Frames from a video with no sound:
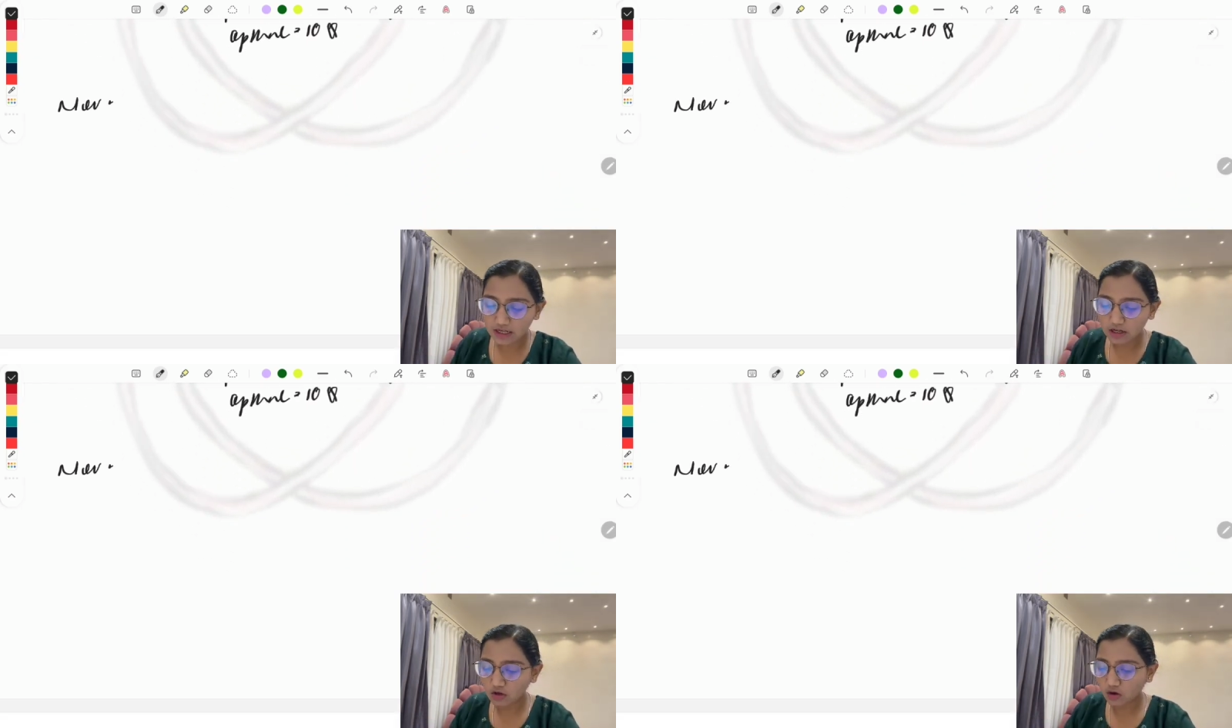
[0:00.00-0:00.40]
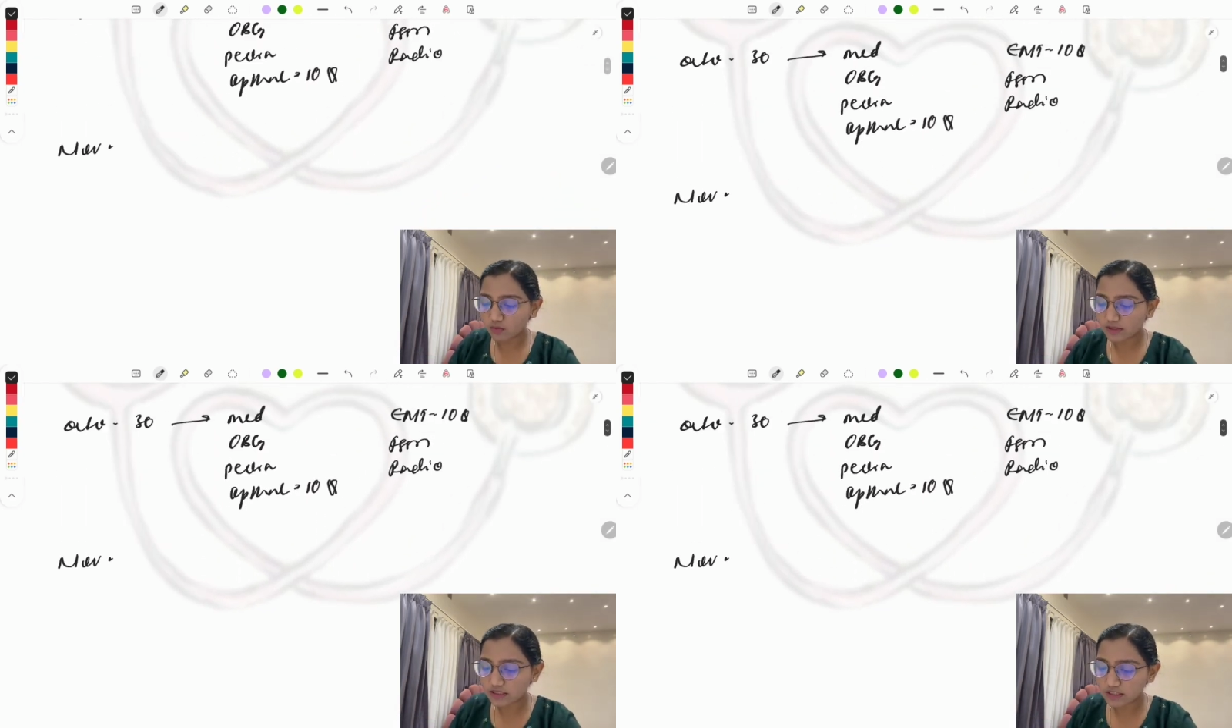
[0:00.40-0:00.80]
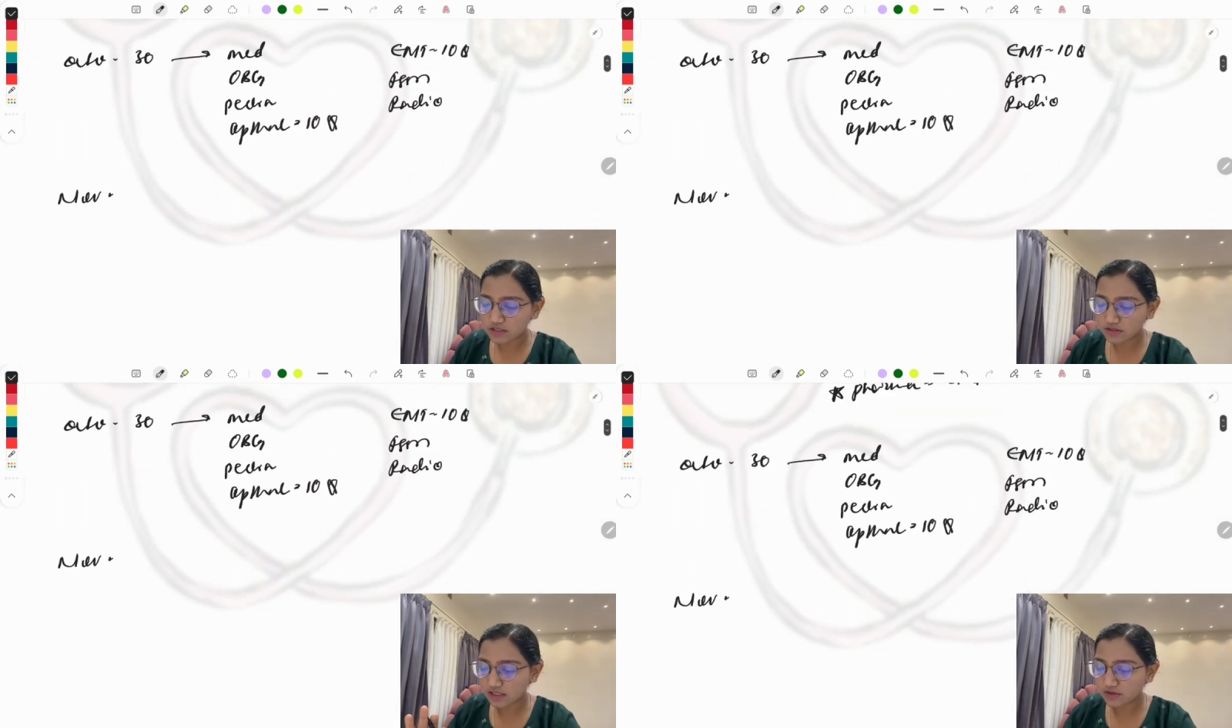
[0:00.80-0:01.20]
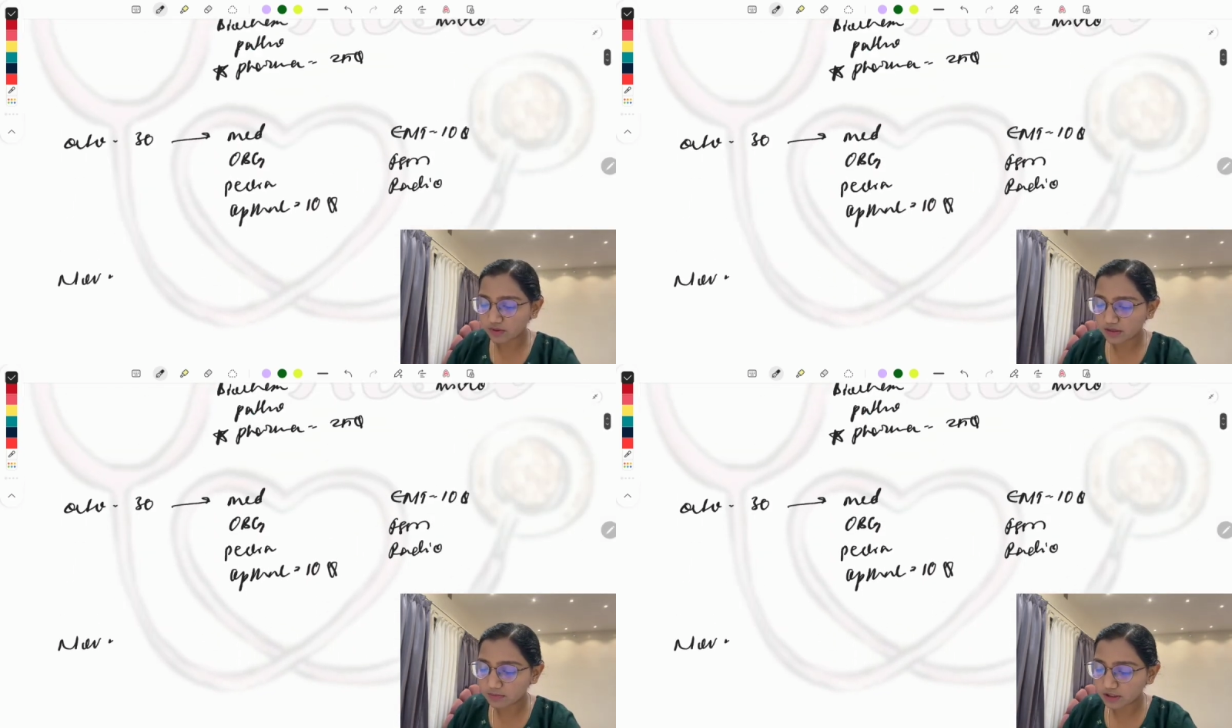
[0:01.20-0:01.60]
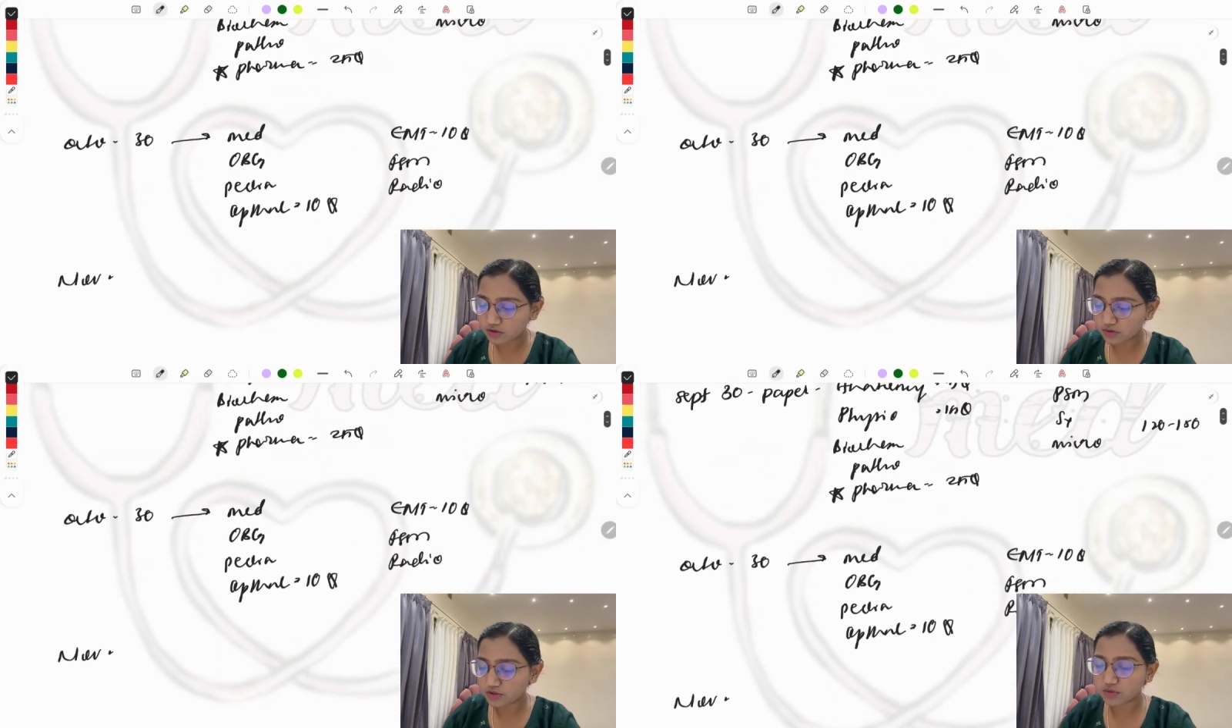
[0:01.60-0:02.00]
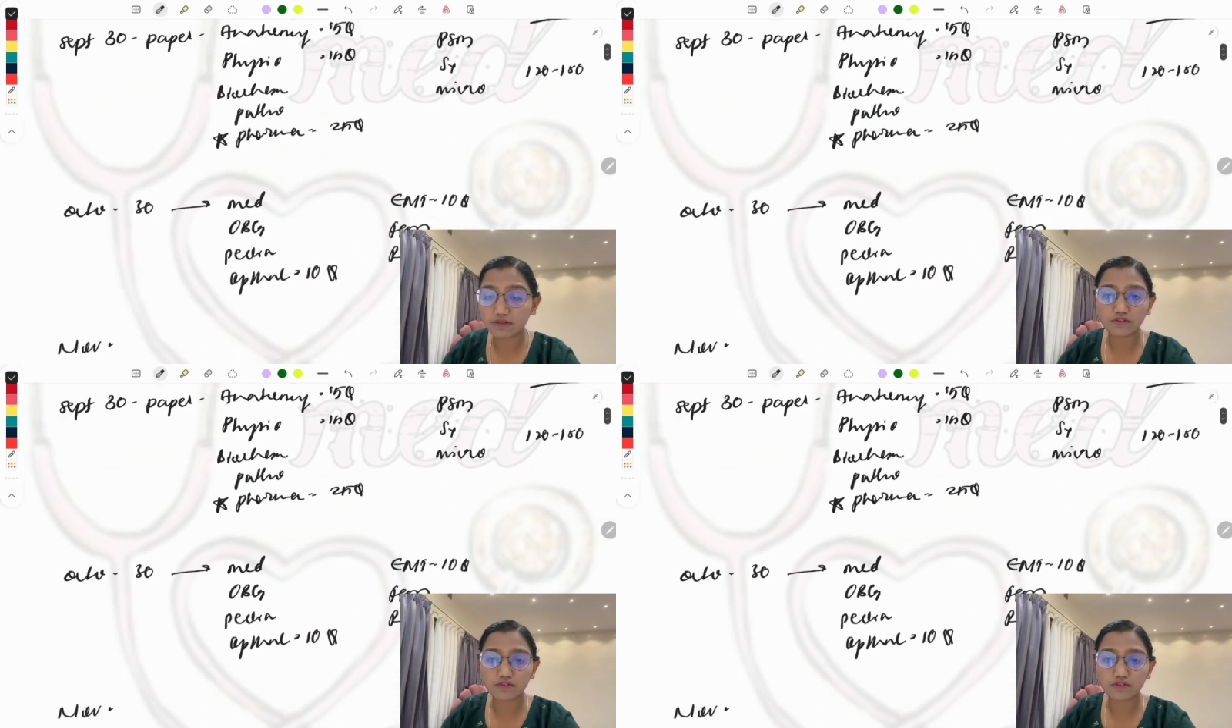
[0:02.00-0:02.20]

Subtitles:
along with this, in 1 month you need to give